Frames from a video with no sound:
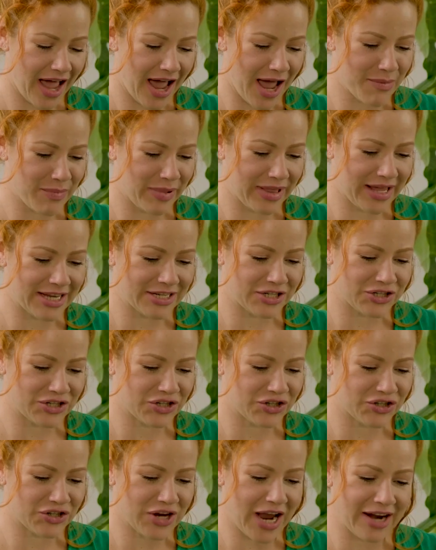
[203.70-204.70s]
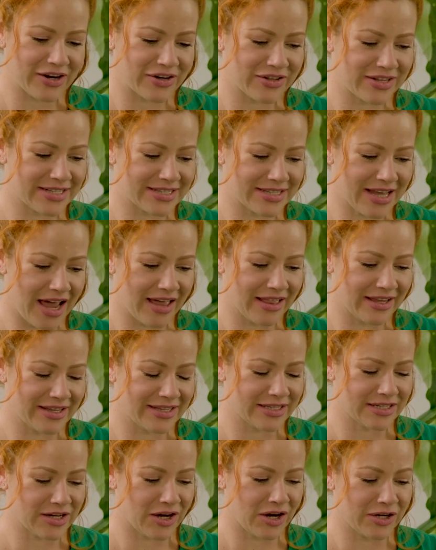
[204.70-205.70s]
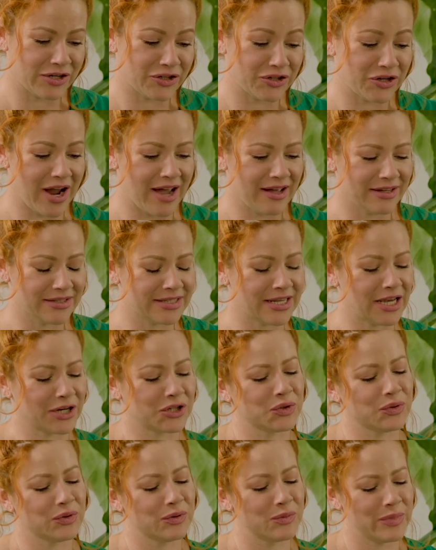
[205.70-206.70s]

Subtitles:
I pledge to shatter the silence on child sexual